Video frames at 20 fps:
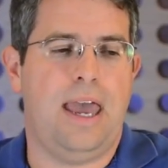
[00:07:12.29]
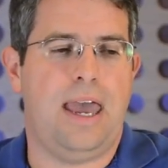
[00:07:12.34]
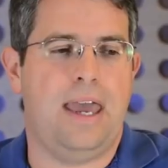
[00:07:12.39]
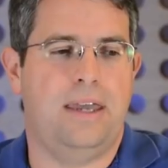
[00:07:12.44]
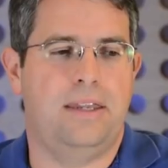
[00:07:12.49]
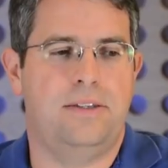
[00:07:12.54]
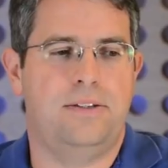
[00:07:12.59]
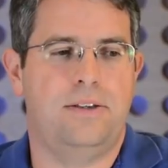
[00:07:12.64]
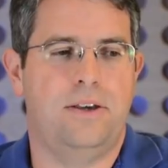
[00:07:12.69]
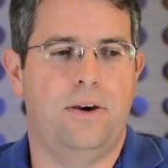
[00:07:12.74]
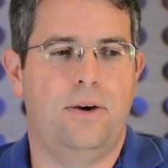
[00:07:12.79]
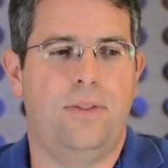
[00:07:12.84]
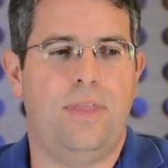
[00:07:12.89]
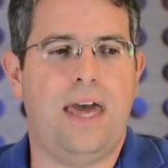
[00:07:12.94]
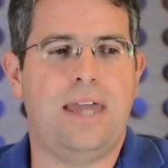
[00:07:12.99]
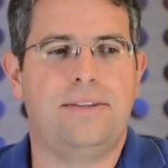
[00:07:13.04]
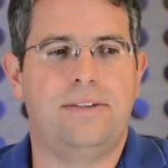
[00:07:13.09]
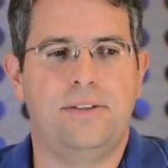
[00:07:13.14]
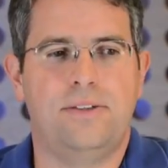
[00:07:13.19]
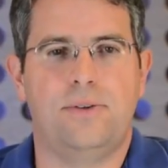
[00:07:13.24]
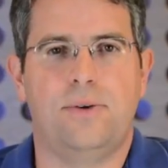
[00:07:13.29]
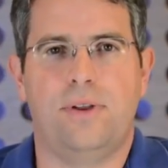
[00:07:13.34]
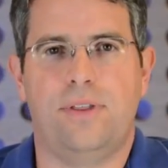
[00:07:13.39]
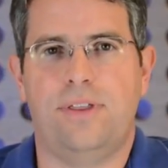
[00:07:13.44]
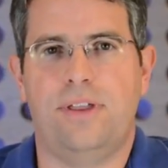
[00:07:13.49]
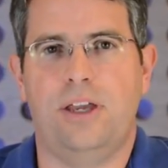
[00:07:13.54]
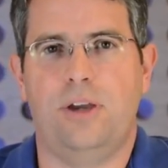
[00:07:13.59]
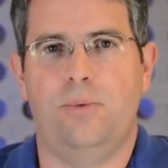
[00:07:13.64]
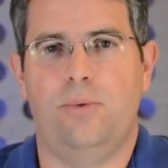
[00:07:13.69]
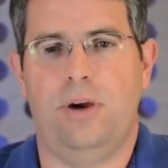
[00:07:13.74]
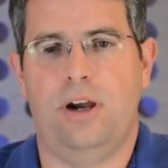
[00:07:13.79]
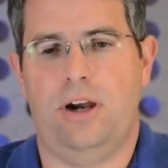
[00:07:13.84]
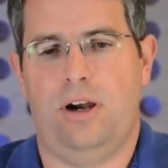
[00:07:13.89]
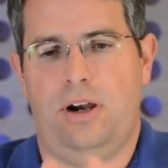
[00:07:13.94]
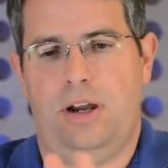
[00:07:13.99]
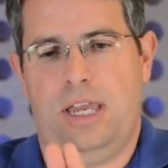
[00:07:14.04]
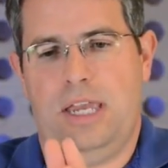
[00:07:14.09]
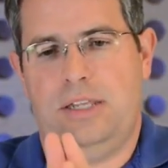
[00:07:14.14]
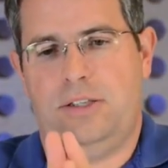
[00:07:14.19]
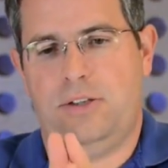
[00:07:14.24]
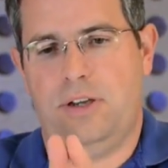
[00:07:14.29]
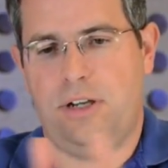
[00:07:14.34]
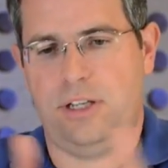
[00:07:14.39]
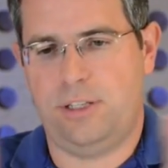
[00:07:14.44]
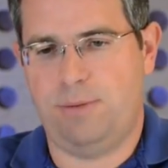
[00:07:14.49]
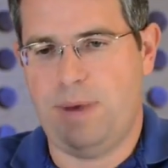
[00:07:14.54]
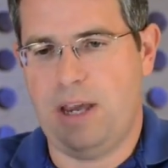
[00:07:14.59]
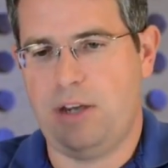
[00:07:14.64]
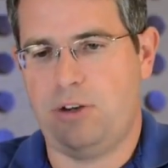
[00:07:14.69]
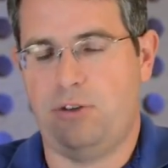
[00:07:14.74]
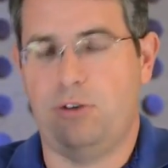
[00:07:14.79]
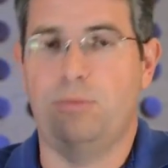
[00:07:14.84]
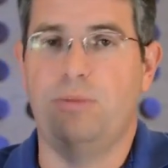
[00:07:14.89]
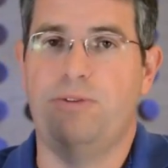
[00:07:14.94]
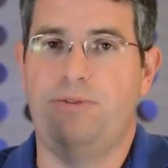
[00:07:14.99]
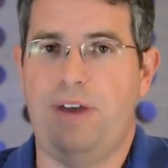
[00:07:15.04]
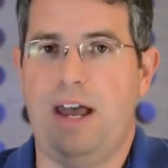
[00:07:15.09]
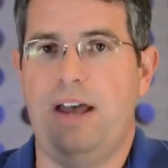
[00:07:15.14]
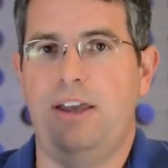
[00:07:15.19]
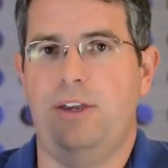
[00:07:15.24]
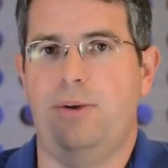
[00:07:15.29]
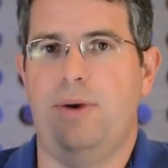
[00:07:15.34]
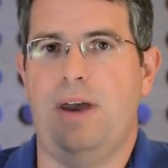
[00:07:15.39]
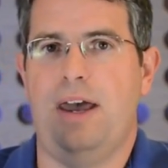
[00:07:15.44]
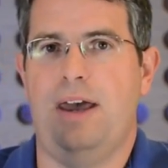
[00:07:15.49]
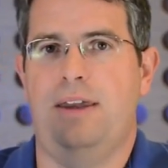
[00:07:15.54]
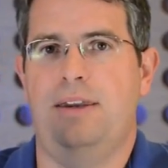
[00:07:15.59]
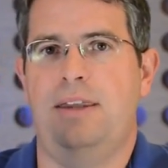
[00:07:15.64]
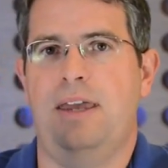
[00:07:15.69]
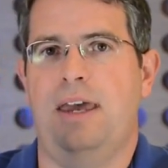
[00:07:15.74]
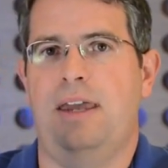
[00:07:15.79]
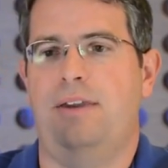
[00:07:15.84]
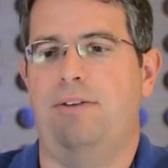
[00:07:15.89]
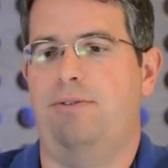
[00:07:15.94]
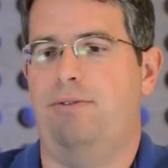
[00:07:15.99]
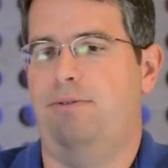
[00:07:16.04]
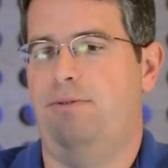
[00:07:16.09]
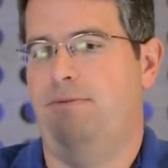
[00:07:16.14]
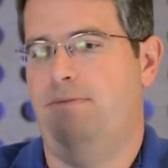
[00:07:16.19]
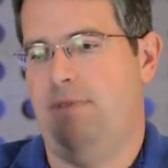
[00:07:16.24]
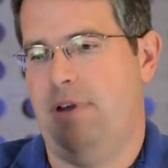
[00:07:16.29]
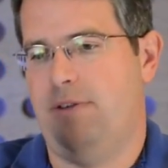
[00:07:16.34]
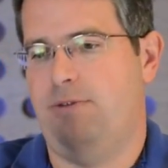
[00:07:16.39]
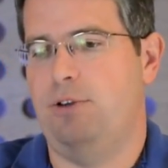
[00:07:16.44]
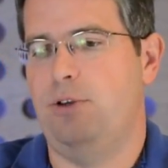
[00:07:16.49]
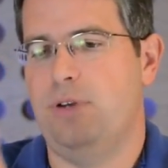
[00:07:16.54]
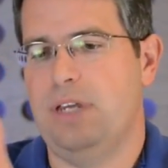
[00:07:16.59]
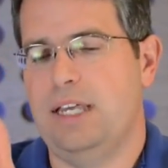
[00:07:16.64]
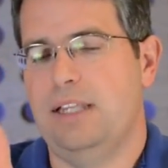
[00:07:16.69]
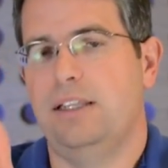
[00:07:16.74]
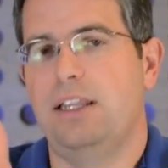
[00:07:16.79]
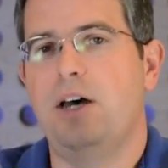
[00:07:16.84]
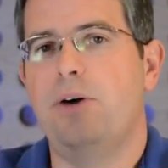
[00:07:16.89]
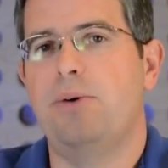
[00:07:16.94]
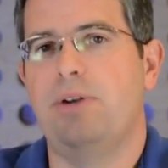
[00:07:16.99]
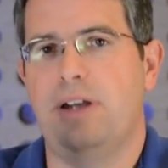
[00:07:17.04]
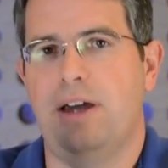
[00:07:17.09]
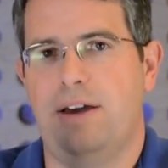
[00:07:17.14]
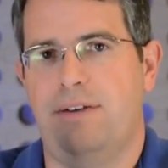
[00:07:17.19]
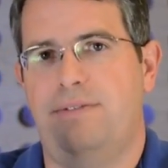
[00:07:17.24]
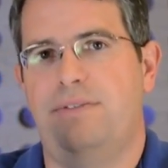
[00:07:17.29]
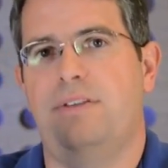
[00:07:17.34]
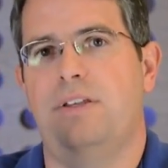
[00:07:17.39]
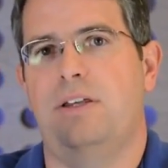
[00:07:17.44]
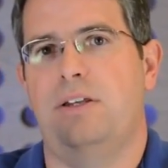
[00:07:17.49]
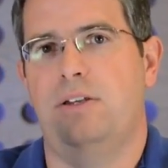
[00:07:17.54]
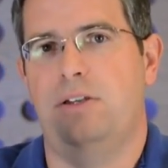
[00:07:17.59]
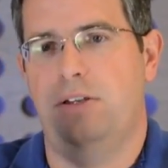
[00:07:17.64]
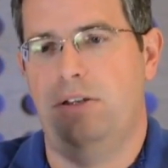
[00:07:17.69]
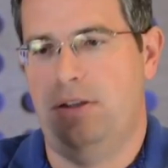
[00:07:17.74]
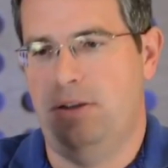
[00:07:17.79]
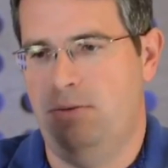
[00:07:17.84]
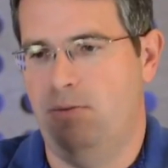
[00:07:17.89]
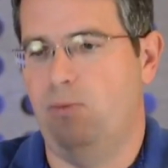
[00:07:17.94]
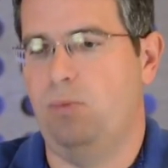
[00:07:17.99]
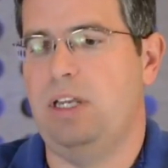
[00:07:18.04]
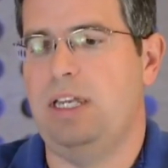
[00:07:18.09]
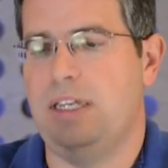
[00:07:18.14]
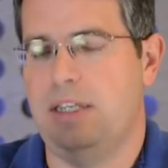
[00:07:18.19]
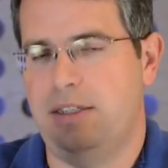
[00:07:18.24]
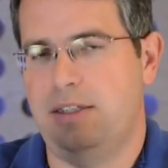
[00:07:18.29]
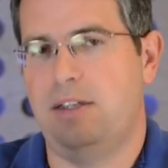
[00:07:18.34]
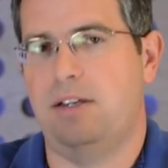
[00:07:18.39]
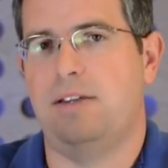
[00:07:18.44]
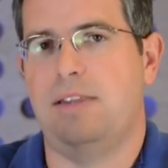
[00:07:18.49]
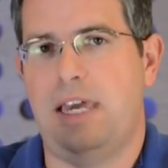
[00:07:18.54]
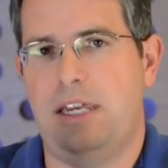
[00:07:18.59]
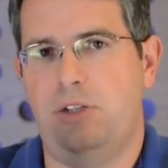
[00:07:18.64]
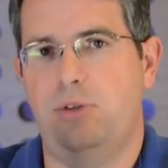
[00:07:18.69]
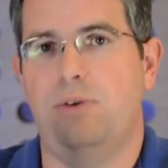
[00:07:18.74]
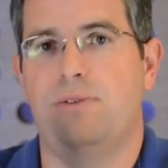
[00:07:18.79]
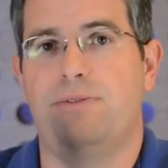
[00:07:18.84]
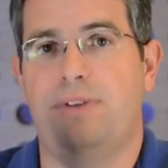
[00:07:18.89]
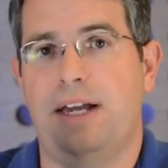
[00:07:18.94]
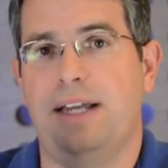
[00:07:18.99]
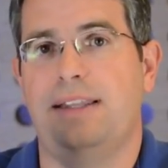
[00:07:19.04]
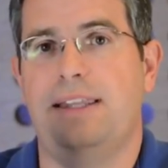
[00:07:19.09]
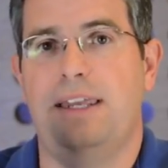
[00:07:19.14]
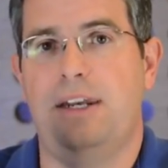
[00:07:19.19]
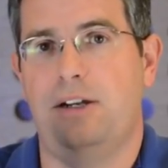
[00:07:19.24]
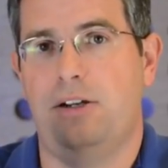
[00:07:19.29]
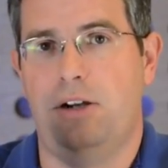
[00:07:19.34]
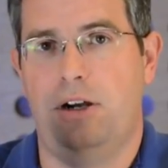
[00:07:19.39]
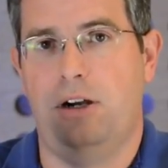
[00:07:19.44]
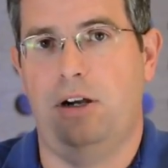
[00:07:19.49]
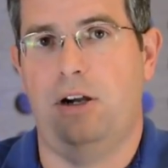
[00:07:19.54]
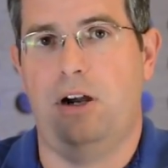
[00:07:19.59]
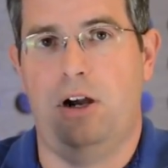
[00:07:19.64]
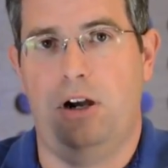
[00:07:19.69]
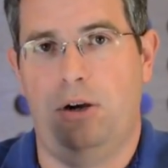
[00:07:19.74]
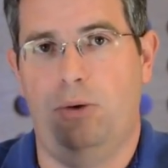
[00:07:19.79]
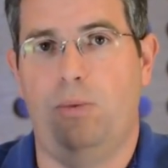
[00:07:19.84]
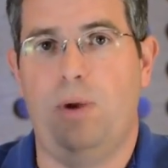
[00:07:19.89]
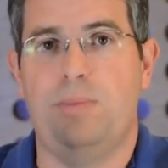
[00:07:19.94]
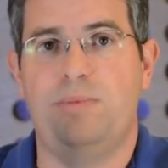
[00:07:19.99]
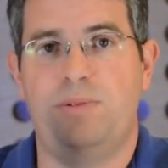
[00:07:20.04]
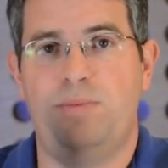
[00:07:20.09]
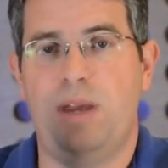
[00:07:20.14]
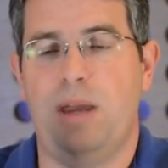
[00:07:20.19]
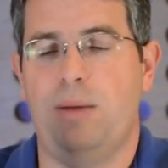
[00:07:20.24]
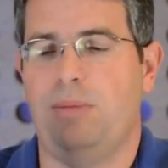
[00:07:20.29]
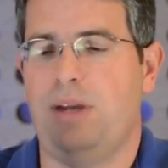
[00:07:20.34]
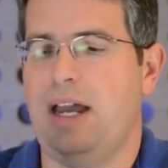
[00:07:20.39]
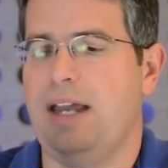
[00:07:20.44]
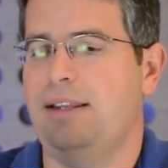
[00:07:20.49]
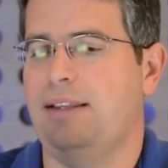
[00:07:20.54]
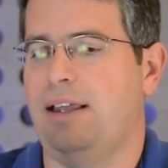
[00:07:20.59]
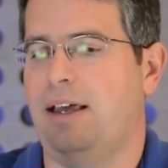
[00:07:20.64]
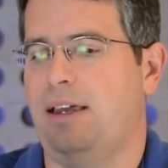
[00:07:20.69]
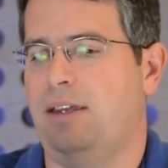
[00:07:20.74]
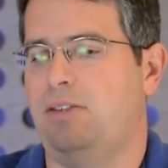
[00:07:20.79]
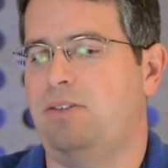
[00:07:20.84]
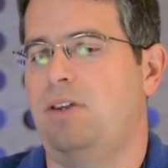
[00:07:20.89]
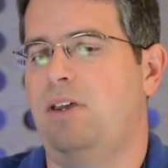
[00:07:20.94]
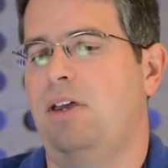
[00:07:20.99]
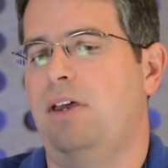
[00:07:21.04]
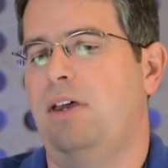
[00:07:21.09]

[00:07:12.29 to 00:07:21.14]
And so that's the sort of thing where it's on a spectrum of value add, and if you get low enough, then we consider that to have violated our web spam guidelines.